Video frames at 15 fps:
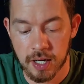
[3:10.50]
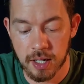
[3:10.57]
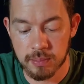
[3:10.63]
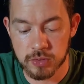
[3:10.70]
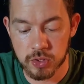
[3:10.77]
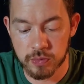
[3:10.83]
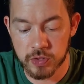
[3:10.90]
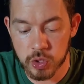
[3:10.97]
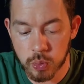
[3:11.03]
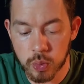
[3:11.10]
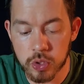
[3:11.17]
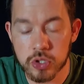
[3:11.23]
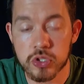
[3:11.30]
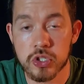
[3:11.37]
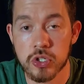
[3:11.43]
So if you
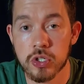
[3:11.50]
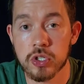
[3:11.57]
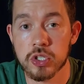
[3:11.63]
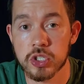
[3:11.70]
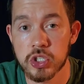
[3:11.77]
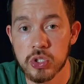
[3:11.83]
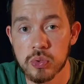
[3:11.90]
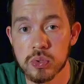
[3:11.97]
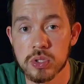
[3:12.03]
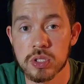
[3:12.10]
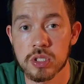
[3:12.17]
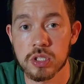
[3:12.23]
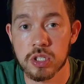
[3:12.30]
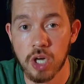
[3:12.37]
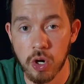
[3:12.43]
were to use
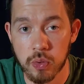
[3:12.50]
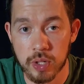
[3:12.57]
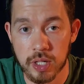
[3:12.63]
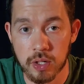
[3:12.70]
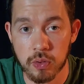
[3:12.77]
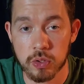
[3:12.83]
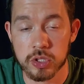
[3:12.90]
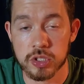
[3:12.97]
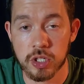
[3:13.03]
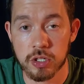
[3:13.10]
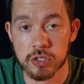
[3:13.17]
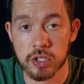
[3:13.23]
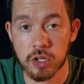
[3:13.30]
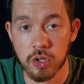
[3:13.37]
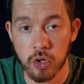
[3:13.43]
coding or
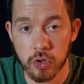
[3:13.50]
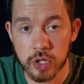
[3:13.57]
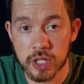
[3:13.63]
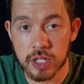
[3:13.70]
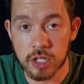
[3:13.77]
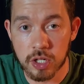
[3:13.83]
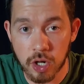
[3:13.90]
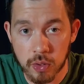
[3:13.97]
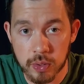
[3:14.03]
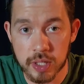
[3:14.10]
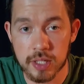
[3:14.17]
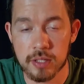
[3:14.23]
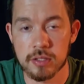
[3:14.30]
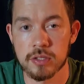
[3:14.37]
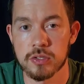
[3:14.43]
start learning
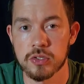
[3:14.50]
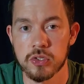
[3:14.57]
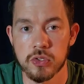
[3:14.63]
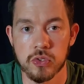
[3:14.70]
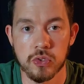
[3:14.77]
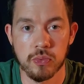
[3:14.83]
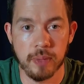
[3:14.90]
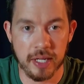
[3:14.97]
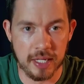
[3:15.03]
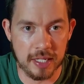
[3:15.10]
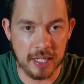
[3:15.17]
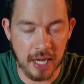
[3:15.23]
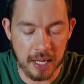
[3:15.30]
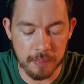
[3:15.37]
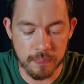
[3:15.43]
coding to make a
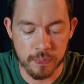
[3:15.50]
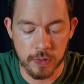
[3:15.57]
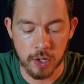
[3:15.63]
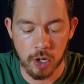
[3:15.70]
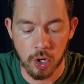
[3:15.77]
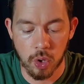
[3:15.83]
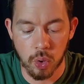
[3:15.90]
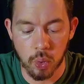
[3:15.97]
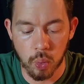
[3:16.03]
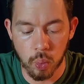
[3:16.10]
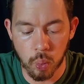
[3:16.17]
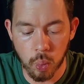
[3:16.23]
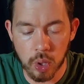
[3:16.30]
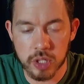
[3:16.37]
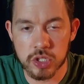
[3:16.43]
game,
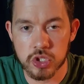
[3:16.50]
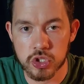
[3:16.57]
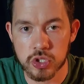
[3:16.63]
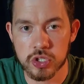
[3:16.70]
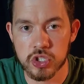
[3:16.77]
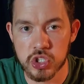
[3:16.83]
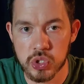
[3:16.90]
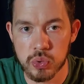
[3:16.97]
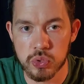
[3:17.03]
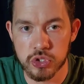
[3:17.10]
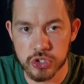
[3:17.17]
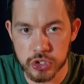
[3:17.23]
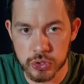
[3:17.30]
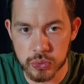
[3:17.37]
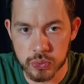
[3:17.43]
what should you
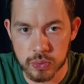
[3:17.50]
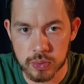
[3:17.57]
do?